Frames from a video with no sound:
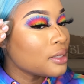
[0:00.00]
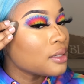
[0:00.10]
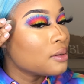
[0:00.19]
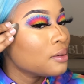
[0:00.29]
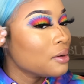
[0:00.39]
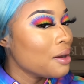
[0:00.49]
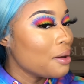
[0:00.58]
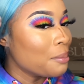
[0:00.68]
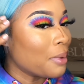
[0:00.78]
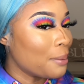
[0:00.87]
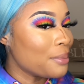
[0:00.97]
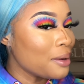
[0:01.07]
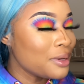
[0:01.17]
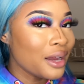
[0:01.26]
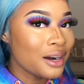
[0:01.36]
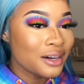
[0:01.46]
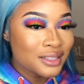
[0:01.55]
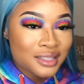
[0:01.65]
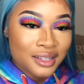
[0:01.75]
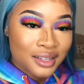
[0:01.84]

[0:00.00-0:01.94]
in my baby hairs,